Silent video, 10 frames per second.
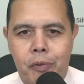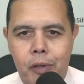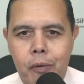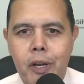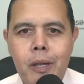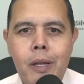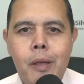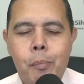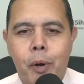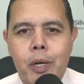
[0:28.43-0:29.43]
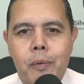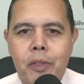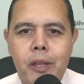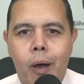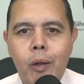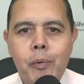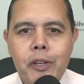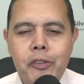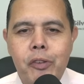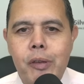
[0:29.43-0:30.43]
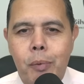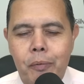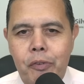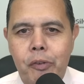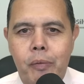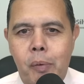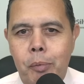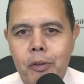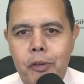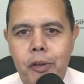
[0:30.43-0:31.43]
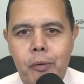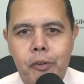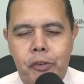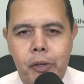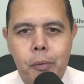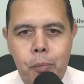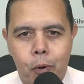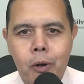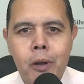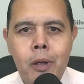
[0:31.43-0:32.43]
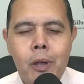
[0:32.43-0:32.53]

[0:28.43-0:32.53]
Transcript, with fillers: Vierra, part of the outreach team of Silver Bullion here in Singapore,